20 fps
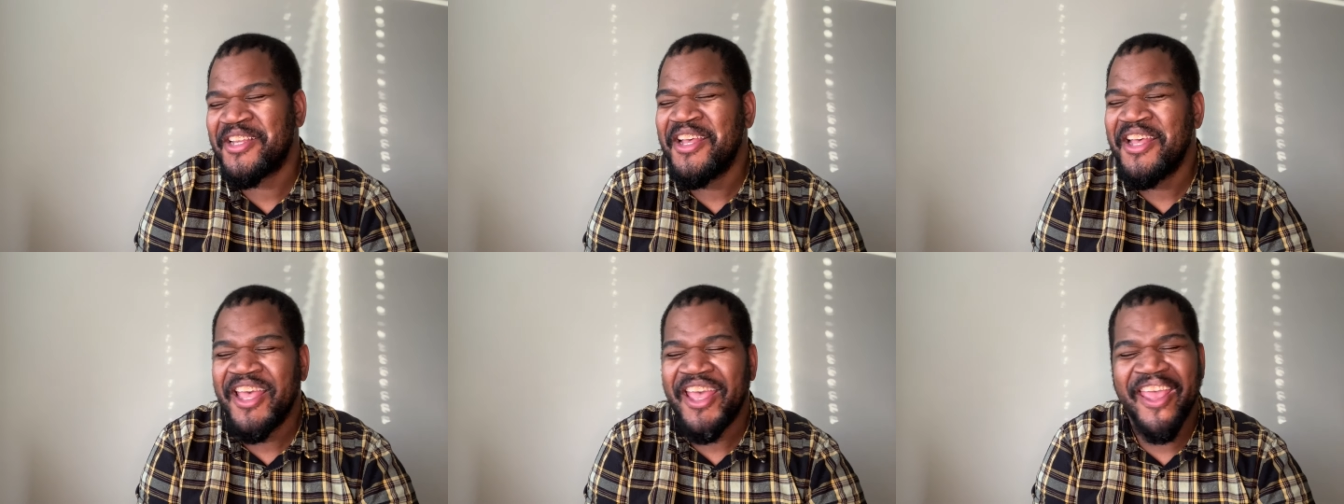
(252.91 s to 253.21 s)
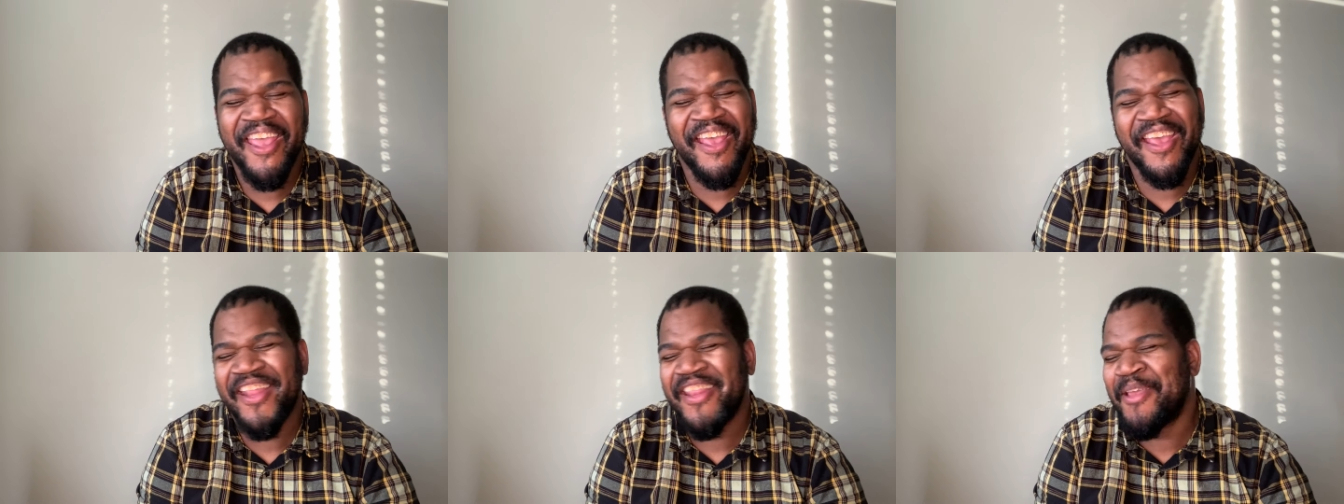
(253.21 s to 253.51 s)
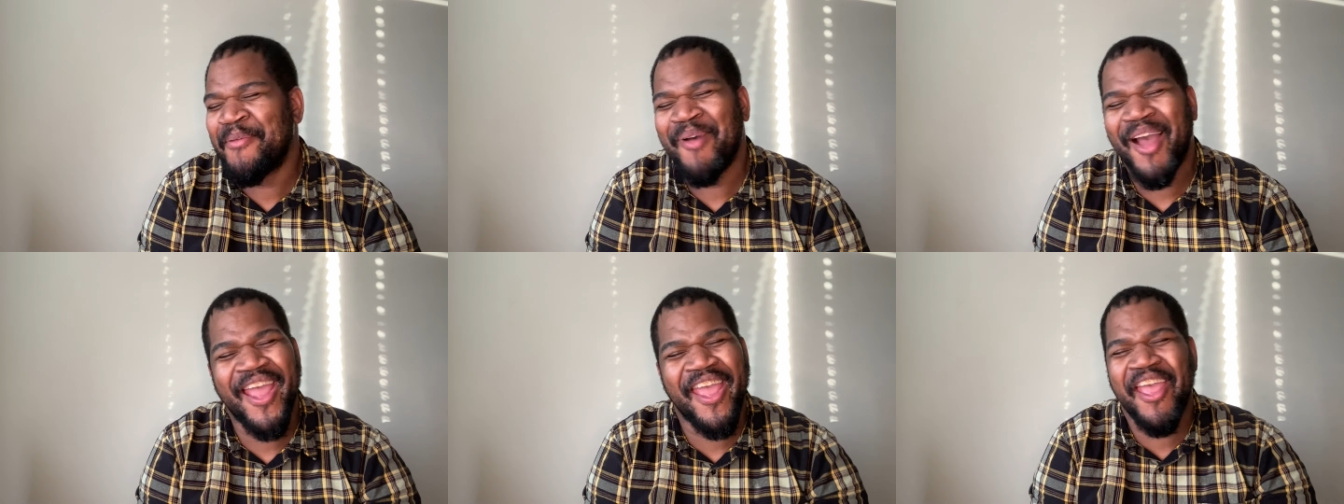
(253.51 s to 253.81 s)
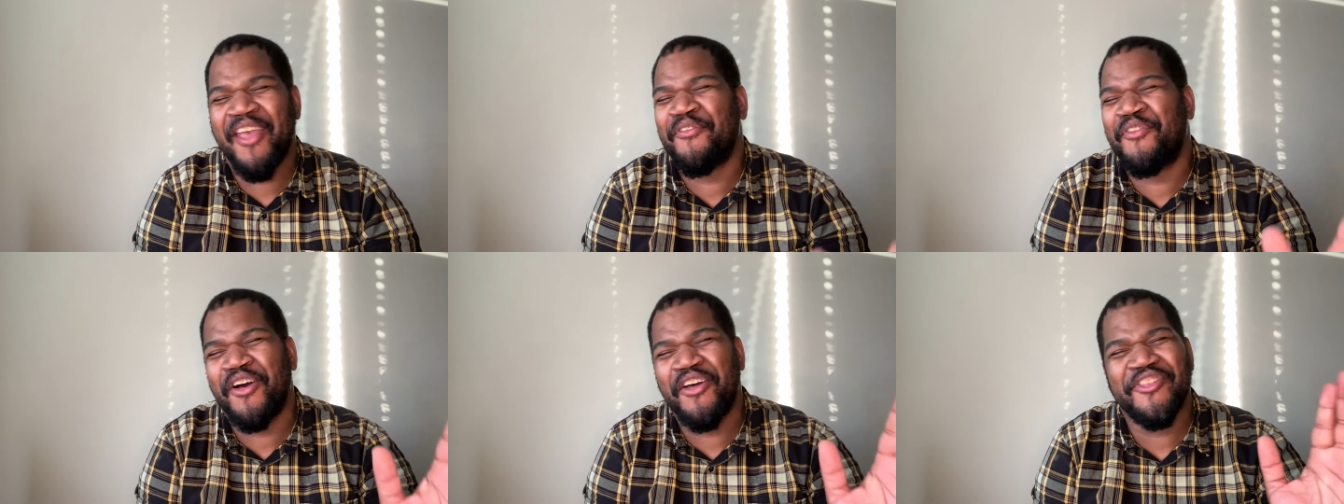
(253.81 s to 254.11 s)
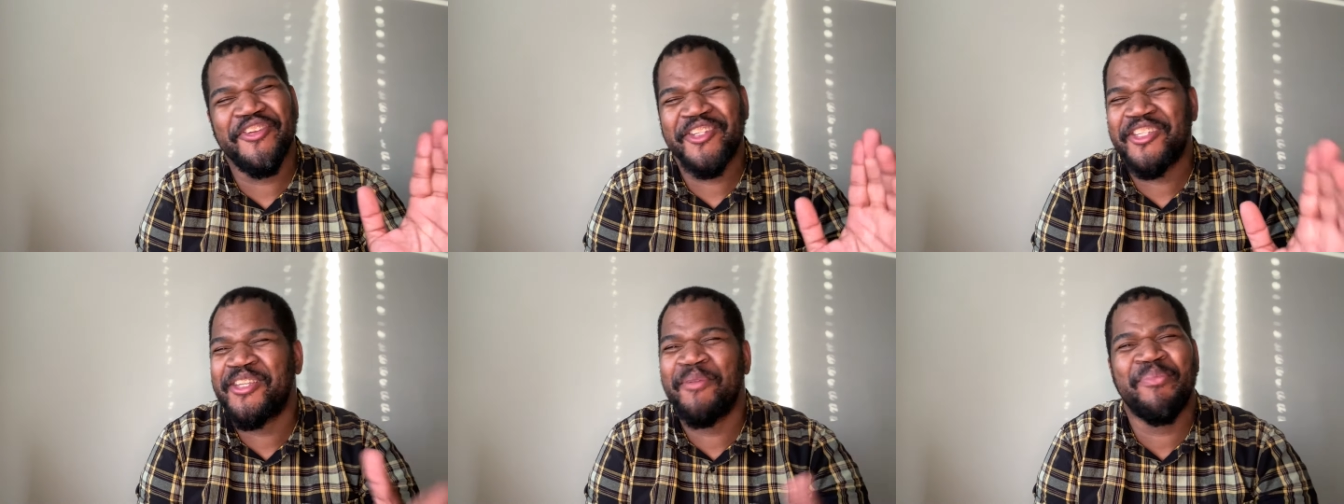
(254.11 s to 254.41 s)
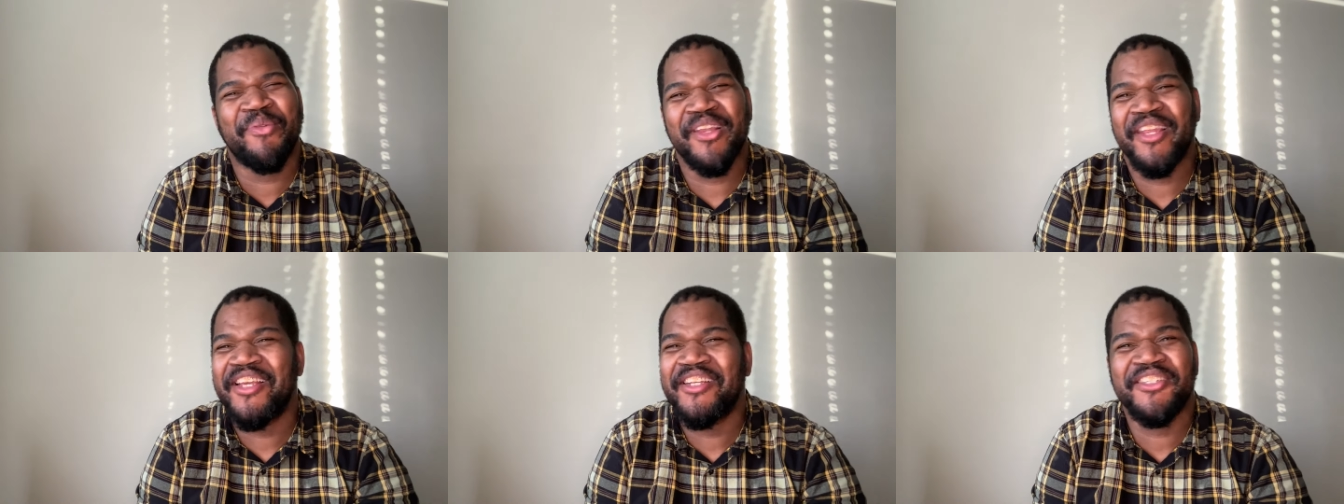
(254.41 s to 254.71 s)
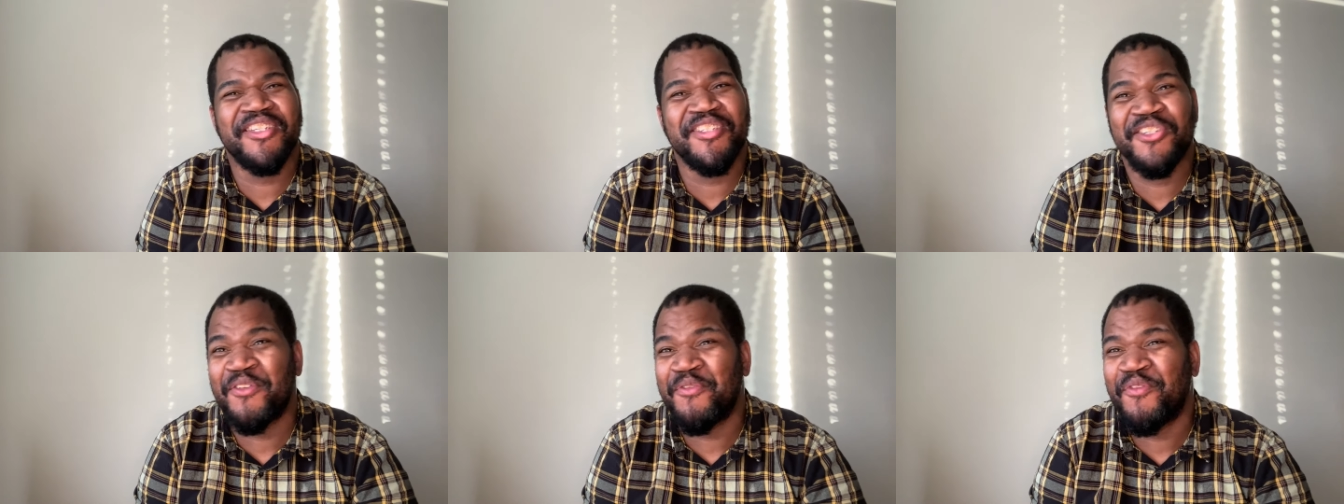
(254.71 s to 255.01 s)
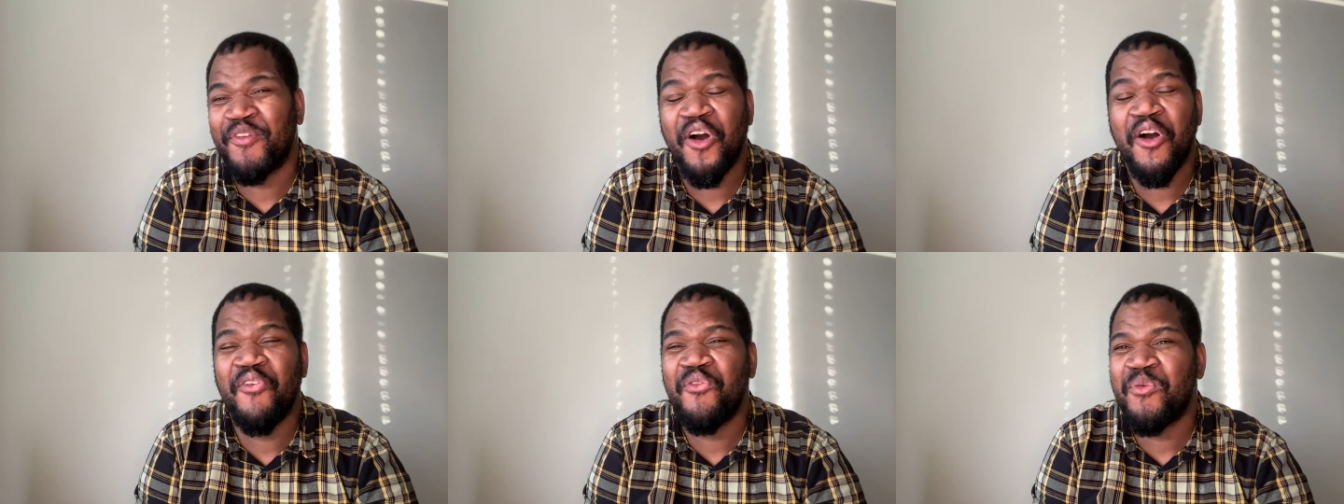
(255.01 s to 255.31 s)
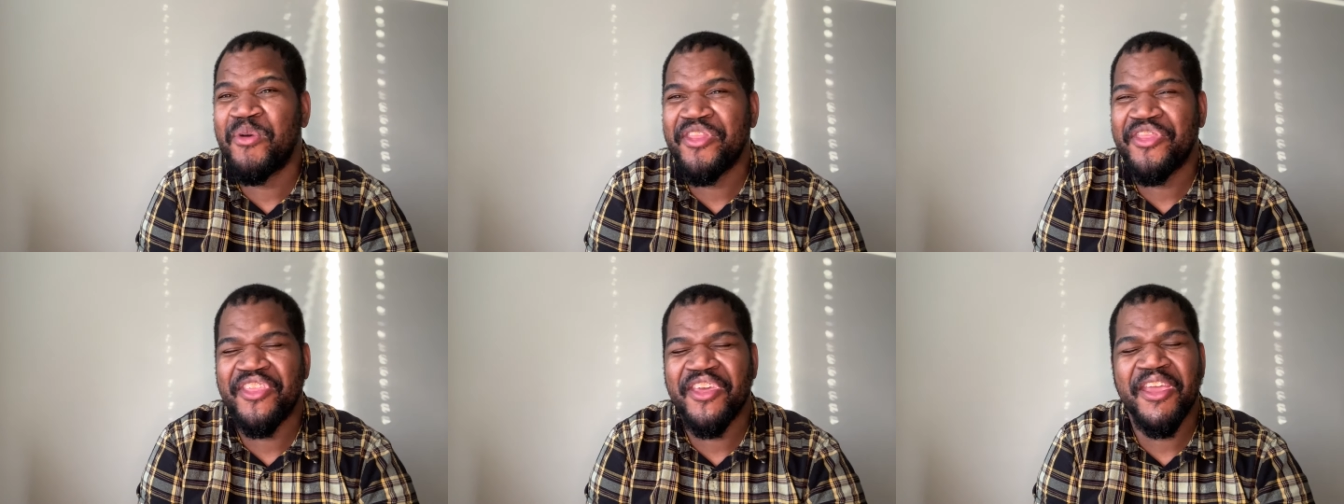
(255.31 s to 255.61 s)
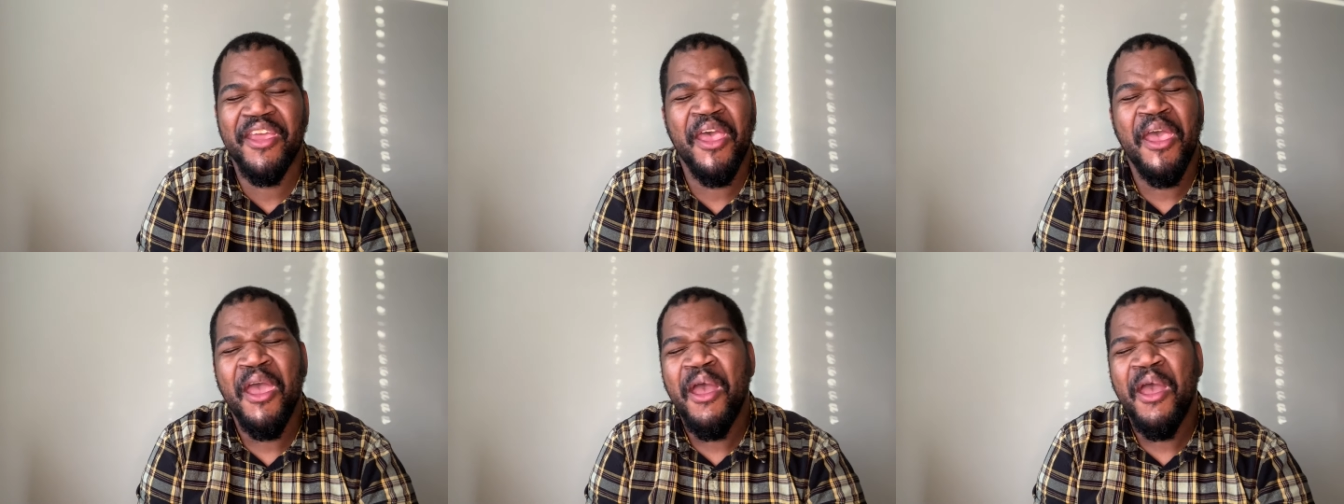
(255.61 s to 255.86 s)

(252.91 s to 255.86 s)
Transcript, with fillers: And they might have other stipulations involved with it,